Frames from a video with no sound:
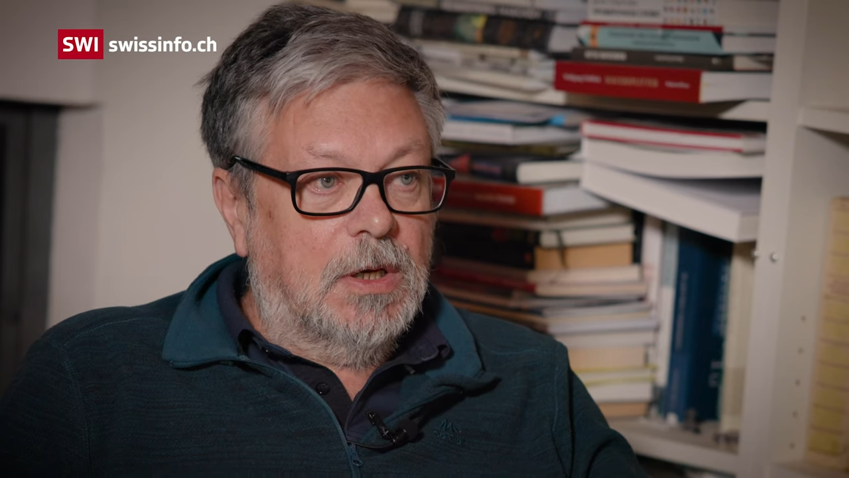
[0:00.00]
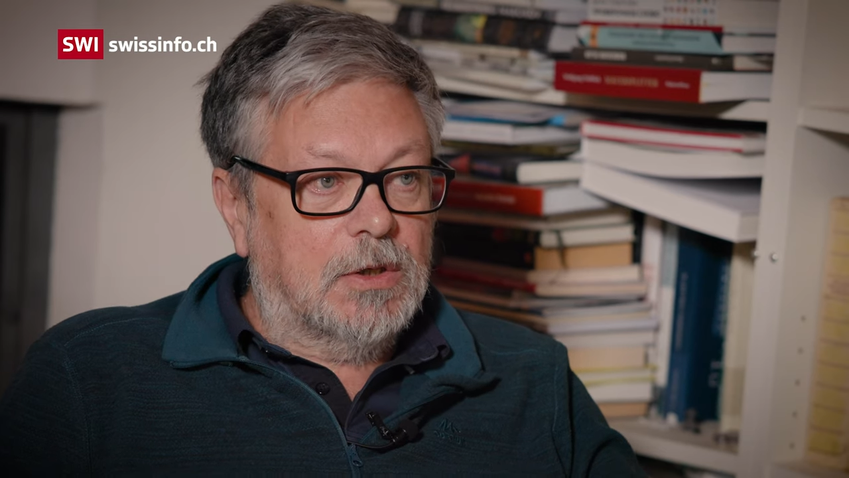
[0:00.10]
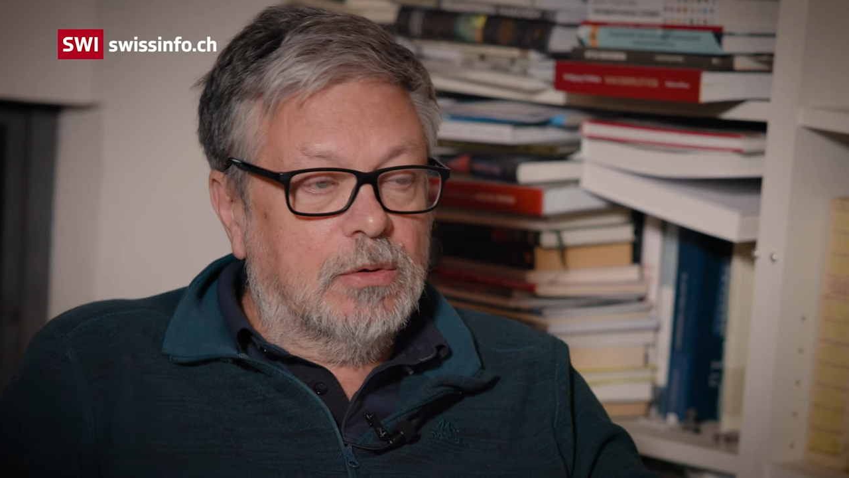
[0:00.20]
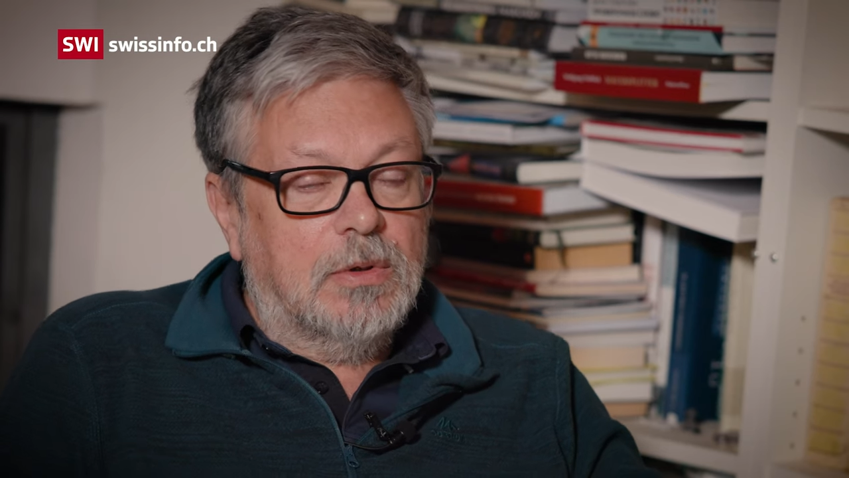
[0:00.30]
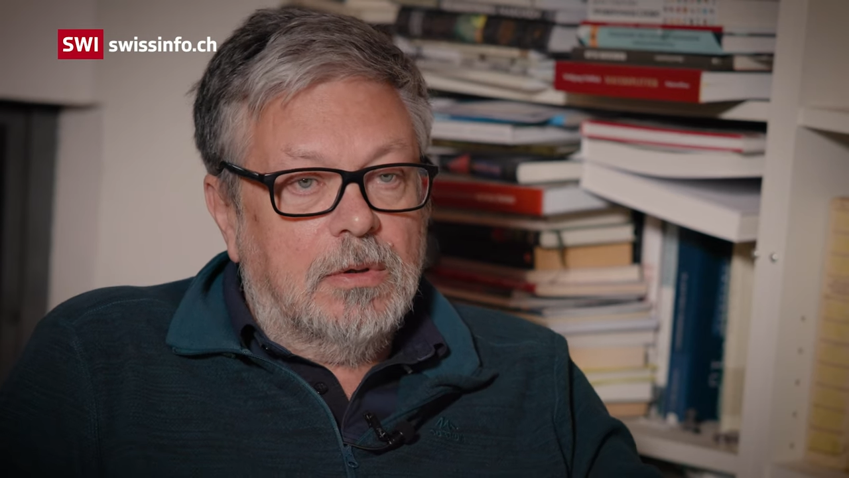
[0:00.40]

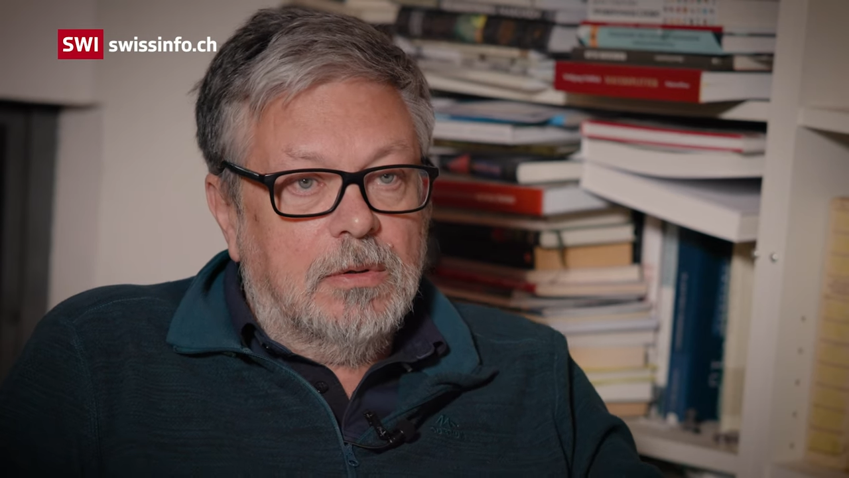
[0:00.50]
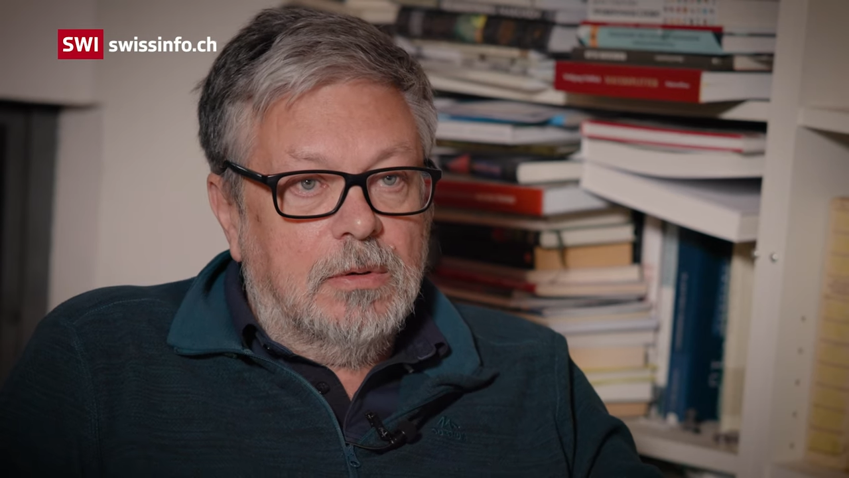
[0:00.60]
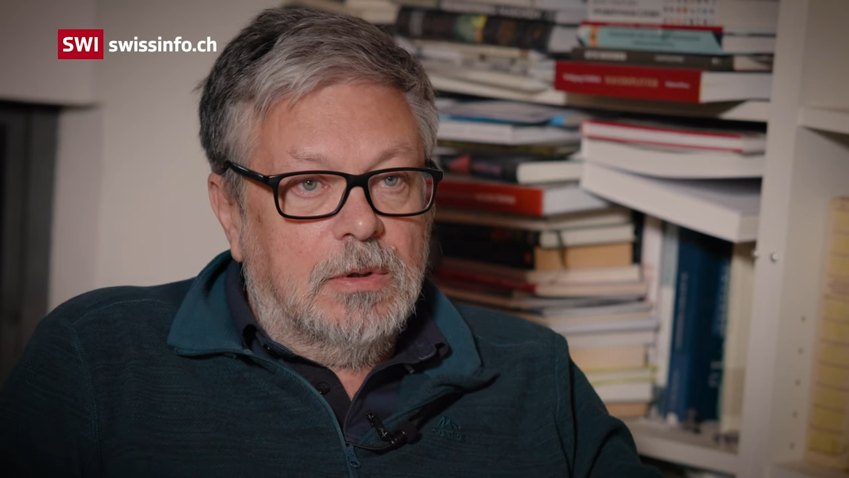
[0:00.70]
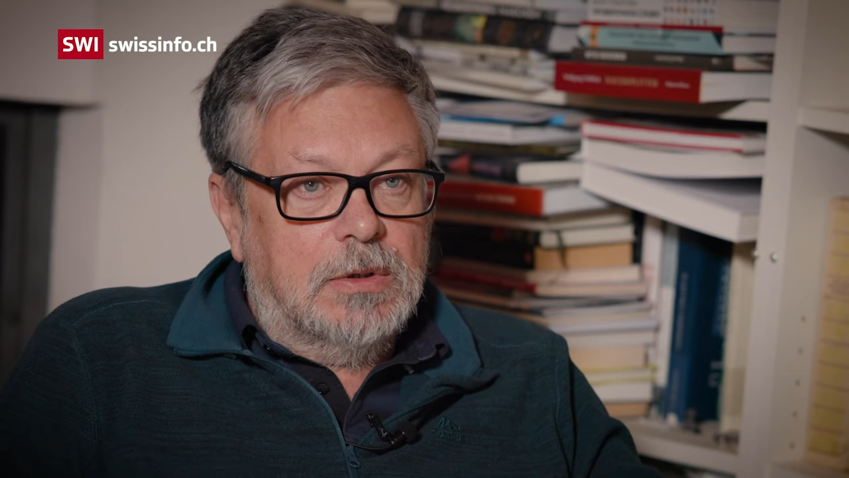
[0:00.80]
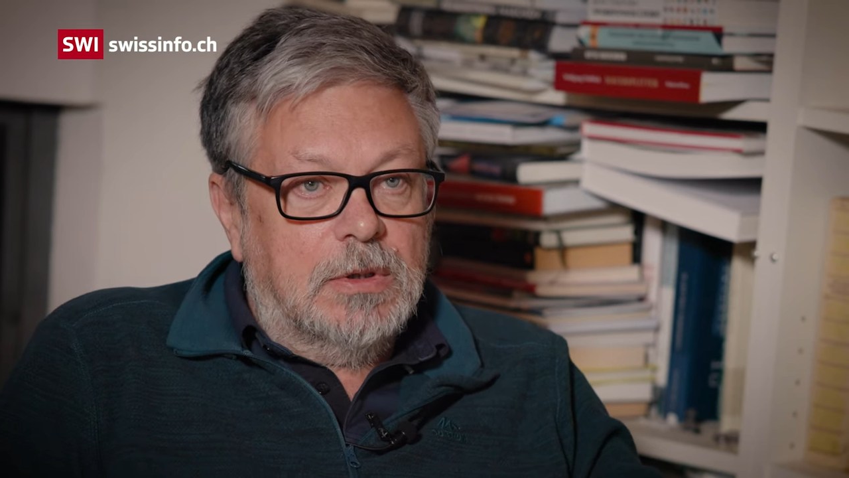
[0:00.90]
What is
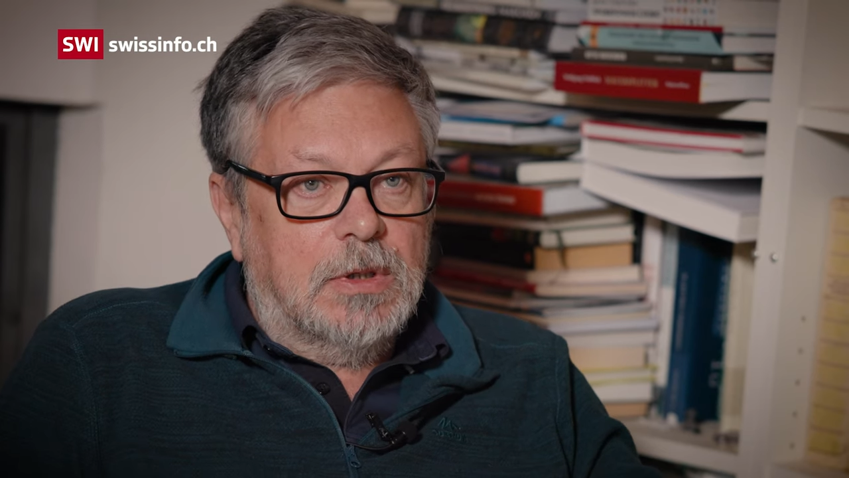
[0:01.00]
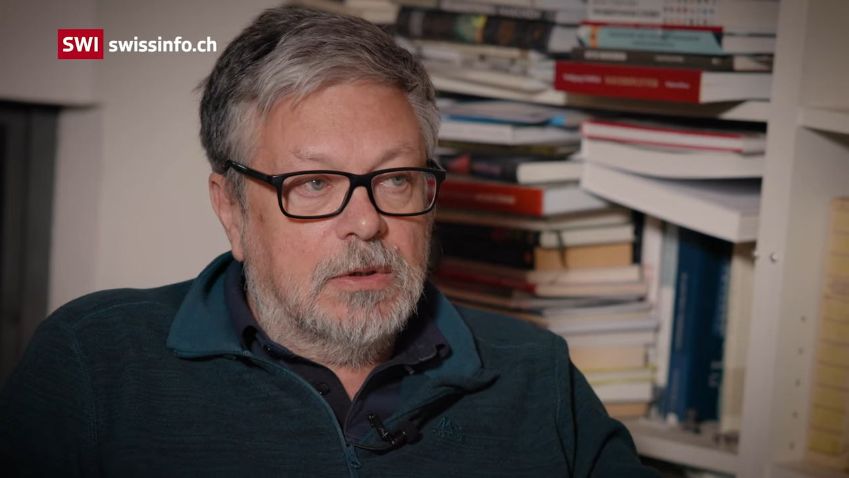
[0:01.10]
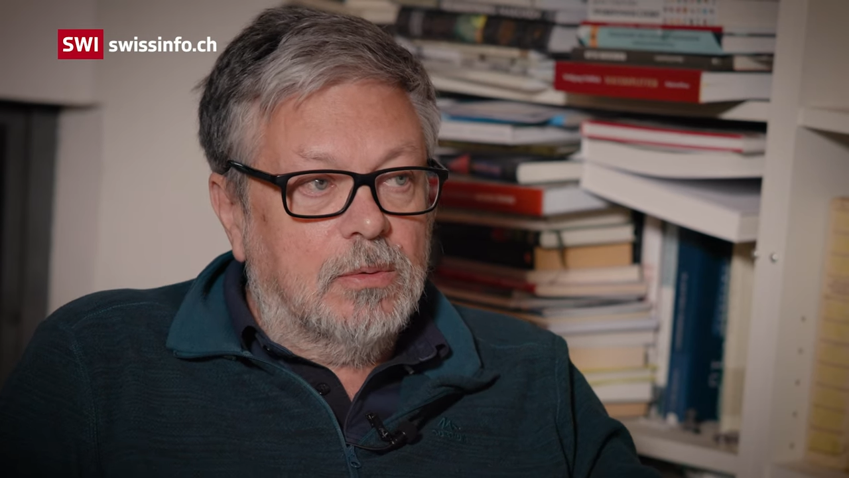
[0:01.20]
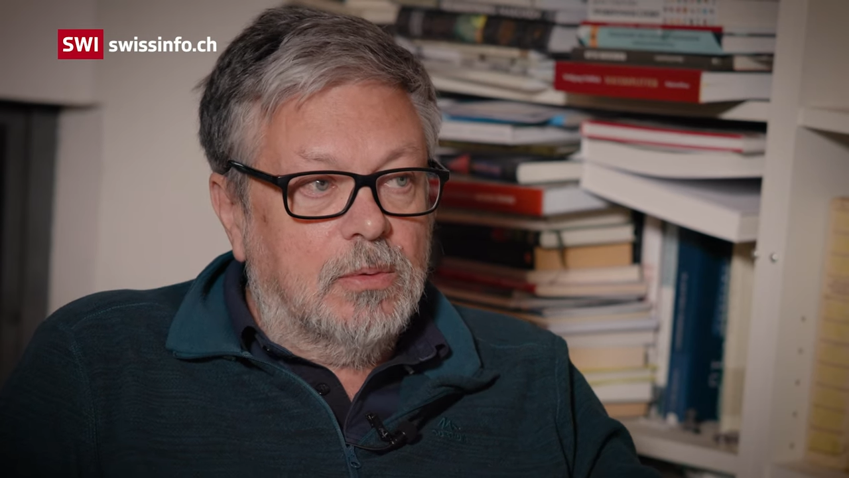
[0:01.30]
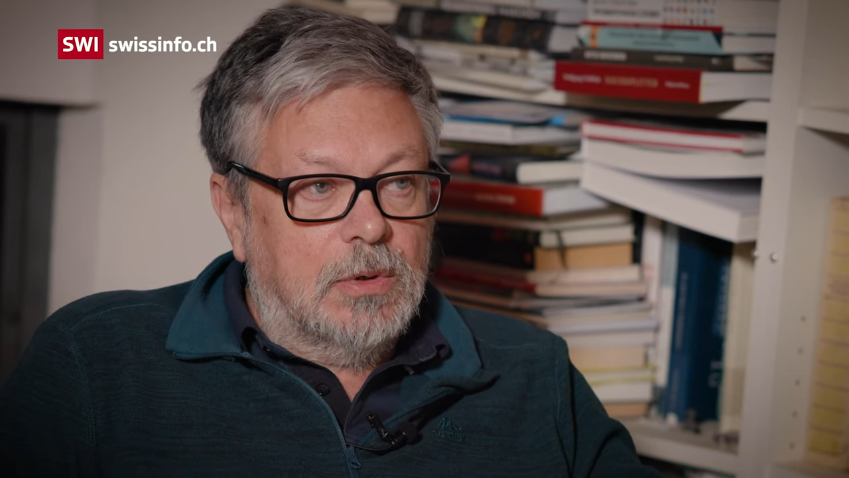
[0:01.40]
Russian
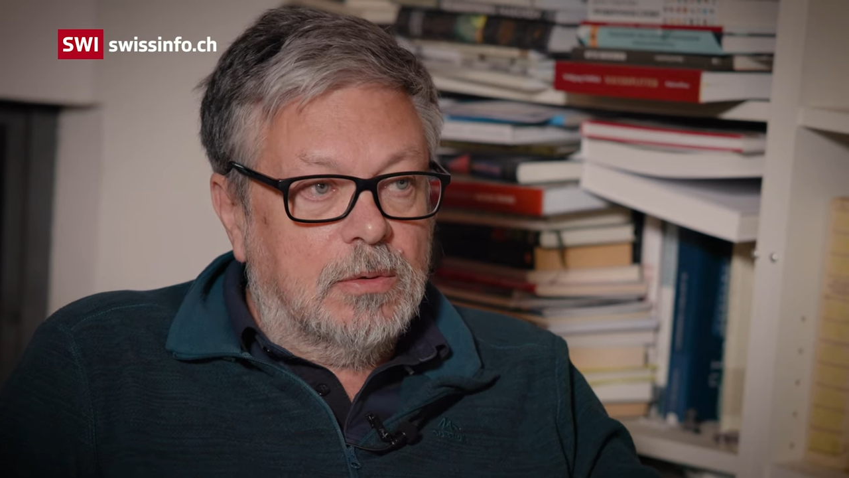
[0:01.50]
literature?